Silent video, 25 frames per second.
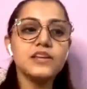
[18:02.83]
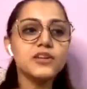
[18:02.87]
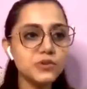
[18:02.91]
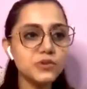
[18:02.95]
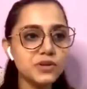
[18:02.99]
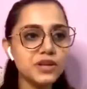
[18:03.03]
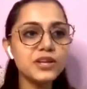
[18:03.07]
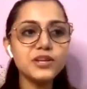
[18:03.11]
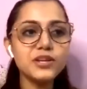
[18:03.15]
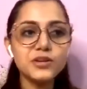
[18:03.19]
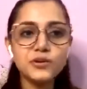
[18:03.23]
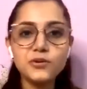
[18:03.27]

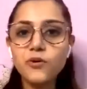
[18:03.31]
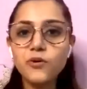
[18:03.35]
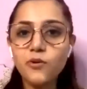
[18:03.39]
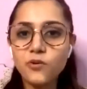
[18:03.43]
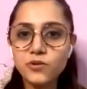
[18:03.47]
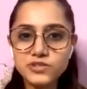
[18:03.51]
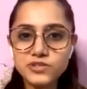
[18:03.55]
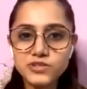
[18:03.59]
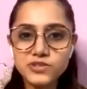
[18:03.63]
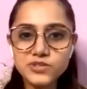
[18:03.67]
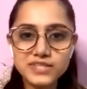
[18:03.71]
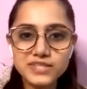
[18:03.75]
you'll you'll
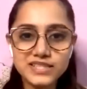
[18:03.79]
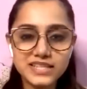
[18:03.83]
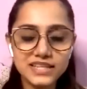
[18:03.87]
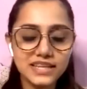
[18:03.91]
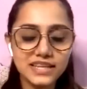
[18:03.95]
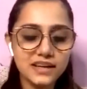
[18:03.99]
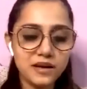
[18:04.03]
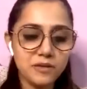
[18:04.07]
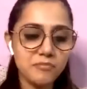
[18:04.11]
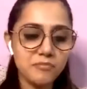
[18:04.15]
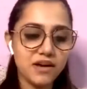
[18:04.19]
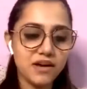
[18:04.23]
also
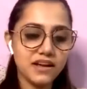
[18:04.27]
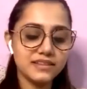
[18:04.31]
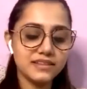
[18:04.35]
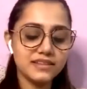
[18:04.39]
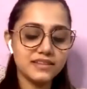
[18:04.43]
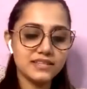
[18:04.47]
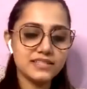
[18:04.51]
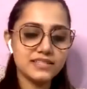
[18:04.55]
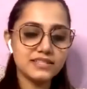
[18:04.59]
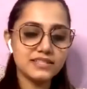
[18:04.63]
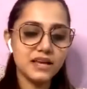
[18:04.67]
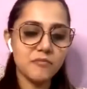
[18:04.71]
see about
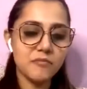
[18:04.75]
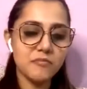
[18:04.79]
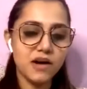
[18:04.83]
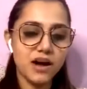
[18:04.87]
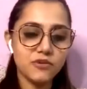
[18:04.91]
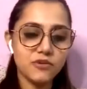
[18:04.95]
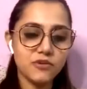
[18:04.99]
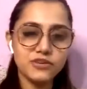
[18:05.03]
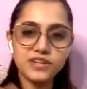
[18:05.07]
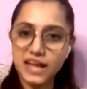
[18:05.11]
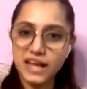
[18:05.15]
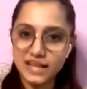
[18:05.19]
this
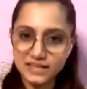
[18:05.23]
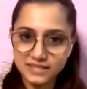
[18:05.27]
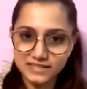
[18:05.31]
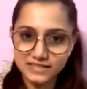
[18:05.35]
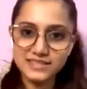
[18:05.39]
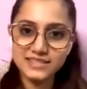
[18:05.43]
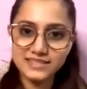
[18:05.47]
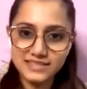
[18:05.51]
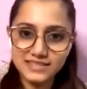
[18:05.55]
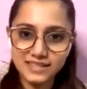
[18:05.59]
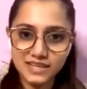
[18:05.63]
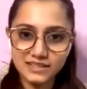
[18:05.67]
about
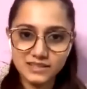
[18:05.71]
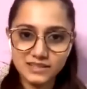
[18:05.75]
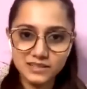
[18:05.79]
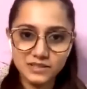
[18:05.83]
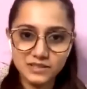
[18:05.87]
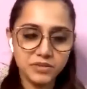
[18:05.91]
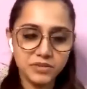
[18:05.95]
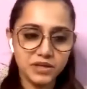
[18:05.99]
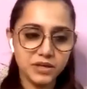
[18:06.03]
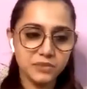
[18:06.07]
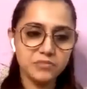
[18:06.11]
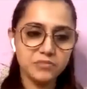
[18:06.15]
Cancer
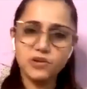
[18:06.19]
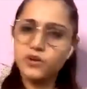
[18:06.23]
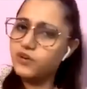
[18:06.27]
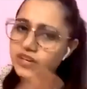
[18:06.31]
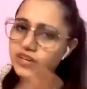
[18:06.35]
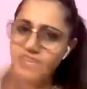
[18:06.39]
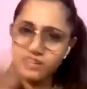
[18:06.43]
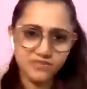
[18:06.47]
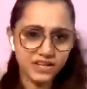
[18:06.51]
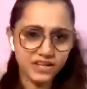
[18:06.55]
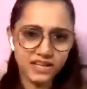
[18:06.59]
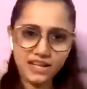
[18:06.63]
ascendant people
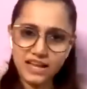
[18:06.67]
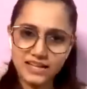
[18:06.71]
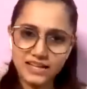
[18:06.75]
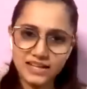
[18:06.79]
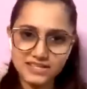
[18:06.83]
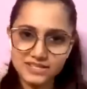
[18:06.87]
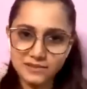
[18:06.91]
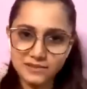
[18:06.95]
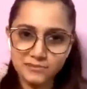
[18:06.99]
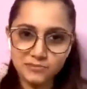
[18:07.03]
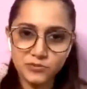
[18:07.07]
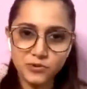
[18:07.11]
or even
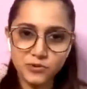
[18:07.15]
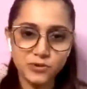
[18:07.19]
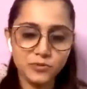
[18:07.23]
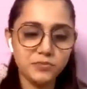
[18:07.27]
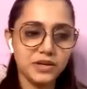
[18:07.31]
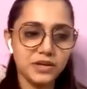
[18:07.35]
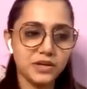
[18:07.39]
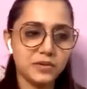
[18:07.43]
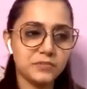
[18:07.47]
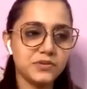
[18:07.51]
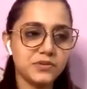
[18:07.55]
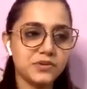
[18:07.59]
Cancer
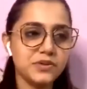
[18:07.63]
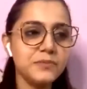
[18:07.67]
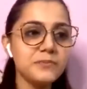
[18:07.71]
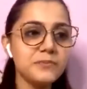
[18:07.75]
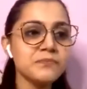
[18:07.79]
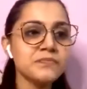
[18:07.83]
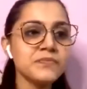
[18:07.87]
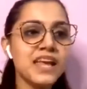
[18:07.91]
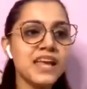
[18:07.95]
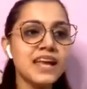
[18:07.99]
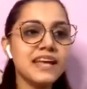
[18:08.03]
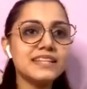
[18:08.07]
moon people,
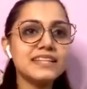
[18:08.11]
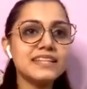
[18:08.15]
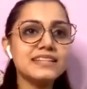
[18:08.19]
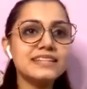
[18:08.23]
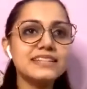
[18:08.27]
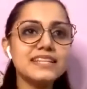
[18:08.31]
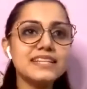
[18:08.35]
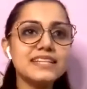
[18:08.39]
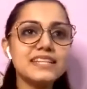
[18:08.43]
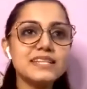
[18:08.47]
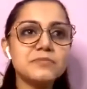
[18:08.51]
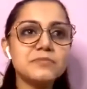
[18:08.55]

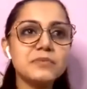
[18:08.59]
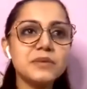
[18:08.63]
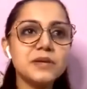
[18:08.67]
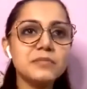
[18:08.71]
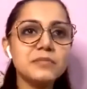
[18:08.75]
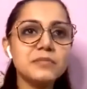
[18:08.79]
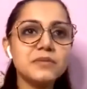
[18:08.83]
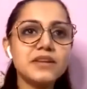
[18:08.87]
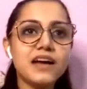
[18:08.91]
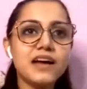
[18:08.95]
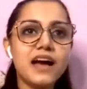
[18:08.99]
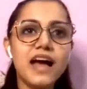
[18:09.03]
that these
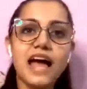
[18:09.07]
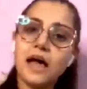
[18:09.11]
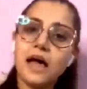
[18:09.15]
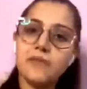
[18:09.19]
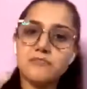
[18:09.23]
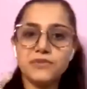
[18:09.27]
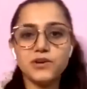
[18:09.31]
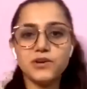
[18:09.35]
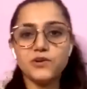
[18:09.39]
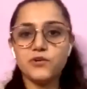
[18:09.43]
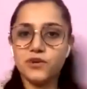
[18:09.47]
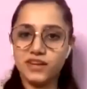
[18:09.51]
people are
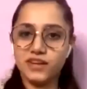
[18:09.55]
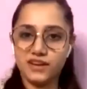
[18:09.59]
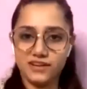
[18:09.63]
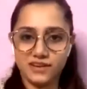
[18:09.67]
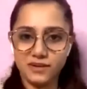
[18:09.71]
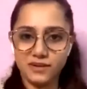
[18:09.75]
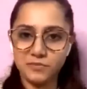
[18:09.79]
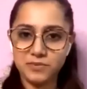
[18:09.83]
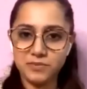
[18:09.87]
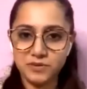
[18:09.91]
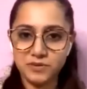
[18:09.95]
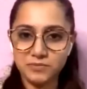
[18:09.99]

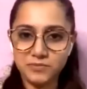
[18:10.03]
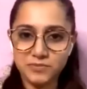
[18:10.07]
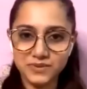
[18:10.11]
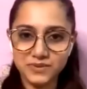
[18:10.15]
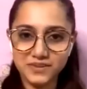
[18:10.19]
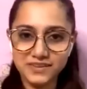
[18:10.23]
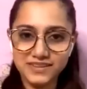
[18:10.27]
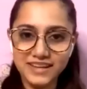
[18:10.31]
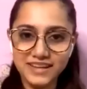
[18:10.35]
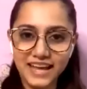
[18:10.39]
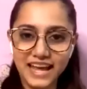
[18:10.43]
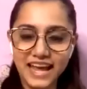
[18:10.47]
happy-go-lucky people
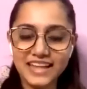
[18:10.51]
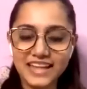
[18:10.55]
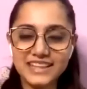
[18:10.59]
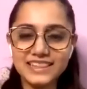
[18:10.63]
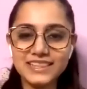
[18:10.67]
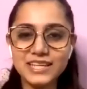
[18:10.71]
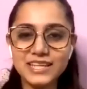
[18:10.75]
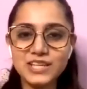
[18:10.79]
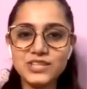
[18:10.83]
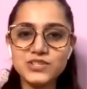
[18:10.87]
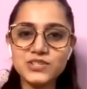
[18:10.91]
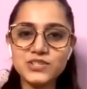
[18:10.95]

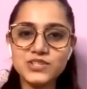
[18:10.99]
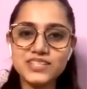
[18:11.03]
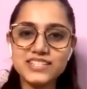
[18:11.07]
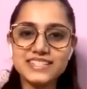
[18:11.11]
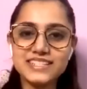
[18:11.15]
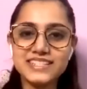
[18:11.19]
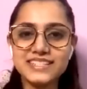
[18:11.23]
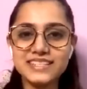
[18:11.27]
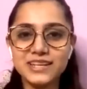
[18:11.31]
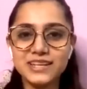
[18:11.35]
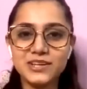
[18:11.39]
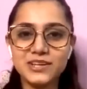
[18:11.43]
and they
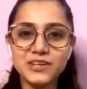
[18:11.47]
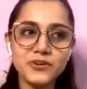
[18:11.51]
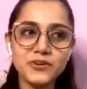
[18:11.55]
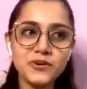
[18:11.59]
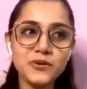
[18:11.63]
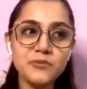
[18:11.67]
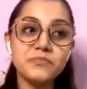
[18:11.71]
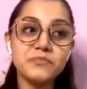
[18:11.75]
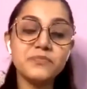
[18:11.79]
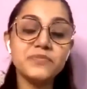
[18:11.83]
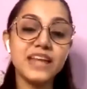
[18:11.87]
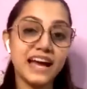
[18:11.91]
just you
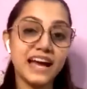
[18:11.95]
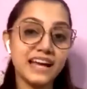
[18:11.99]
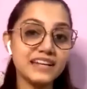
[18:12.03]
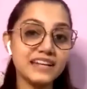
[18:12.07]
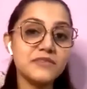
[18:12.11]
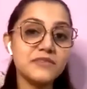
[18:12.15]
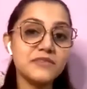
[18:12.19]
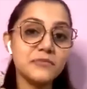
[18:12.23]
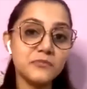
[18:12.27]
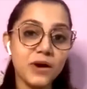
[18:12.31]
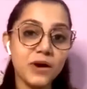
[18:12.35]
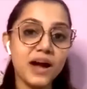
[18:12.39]
know
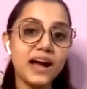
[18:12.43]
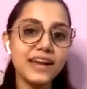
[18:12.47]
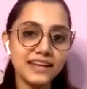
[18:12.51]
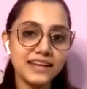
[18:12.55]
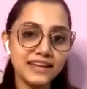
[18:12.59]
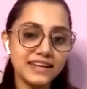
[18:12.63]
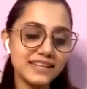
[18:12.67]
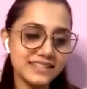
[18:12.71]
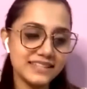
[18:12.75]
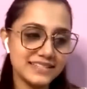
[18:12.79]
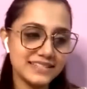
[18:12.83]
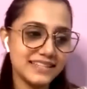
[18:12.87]
that why
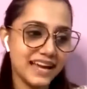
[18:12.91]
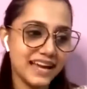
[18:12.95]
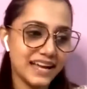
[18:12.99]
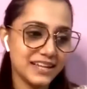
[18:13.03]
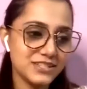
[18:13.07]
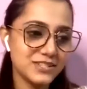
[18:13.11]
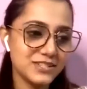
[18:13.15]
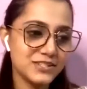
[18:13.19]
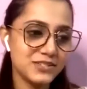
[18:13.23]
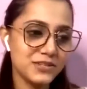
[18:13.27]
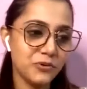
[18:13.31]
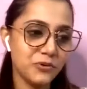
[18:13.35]
is
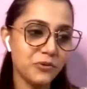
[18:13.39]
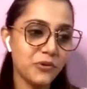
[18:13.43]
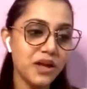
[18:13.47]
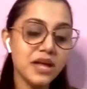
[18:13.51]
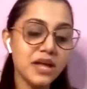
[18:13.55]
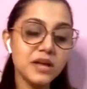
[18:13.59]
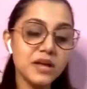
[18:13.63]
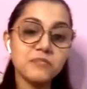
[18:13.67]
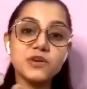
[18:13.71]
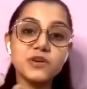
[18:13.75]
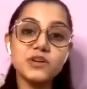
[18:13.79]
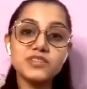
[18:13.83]
that so
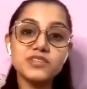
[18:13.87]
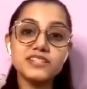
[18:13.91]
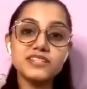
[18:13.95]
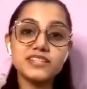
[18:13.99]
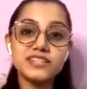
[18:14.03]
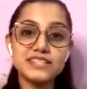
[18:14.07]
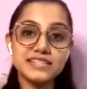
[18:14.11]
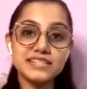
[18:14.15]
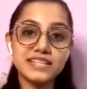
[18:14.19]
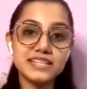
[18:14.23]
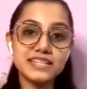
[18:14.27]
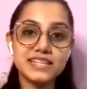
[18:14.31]
because
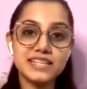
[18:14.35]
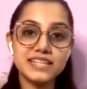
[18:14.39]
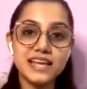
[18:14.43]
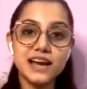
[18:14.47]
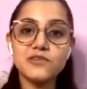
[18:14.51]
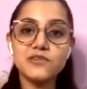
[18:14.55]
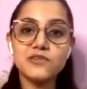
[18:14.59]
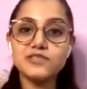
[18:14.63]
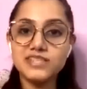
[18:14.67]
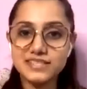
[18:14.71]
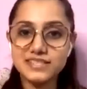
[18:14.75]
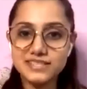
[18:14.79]
the sixth
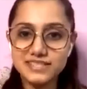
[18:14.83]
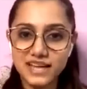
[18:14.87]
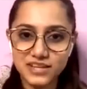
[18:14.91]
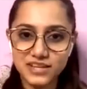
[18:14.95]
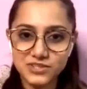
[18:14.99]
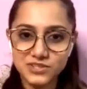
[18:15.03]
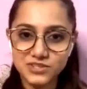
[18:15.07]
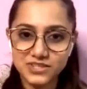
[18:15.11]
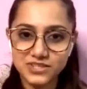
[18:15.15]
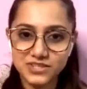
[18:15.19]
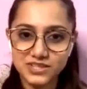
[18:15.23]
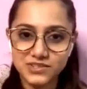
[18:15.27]
house is
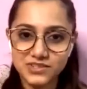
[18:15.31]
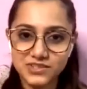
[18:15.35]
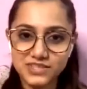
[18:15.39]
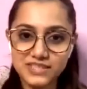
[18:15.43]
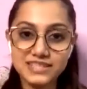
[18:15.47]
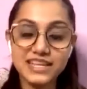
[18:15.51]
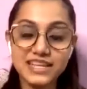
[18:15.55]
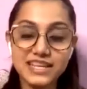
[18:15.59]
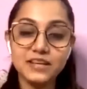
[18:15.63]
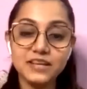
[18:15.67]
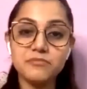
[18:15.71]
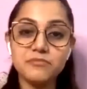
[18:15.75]

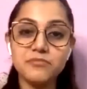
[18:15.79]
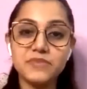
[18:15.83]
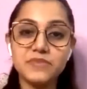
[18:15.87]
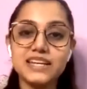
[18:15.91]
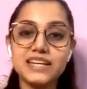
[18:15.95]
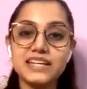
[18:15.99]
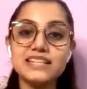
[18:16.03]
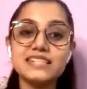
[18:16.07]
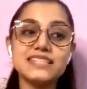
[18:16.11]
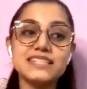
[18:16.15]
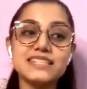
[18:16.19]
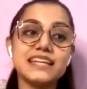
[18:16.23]
sagittarius that
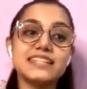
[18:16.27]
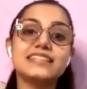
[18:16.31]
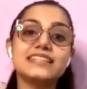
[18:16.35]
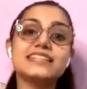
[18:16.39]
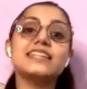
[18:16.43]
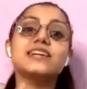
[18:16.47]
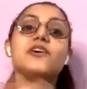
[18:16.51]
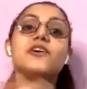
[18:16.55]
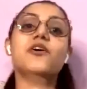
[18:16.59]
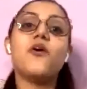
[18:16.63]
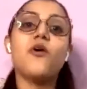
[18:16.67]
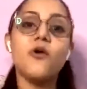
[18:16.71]
means that
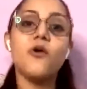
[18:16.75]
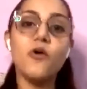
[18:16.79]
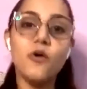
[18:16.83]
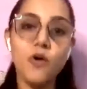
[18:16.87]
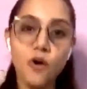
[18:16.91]
their